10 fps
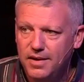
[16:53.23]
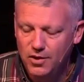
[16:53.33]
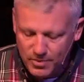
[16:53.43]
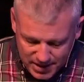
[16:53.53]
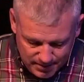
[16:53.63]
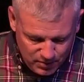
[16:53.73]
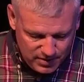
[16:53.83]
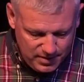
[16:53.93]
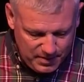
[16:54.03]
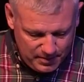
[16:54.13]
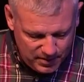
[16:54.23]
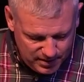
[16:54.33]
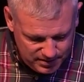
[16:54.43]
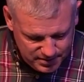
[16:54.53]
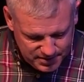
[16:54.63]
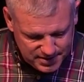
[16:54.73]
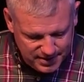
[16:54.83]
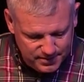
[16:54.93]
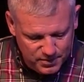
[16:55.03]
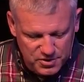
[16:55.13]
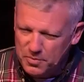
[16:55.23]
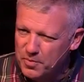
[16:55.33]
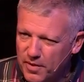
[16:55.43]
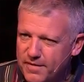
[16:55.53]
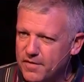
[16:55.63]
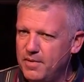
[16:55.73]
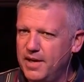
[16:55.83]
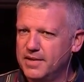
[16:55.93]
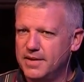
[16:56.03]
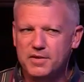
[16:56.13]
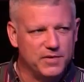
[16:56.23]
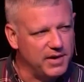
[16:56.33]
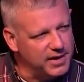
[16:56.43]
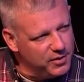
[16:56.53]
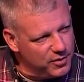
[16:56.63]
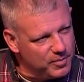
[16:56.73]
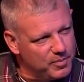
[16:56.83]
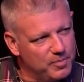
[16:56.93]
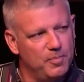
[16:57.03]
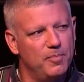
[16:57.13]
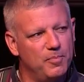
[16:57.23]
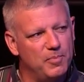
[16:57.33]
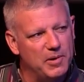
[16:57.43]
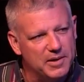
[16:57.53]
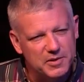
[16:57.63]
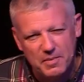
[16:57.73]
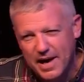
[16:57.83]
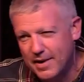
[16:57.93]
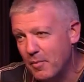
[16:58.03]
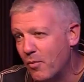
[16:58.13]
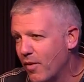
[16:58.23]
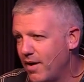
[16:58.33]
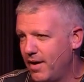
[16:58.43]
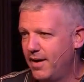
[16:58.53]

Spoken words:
You become the one that people go to and say, would you pray for me? Because I just feel like your prayers matter more.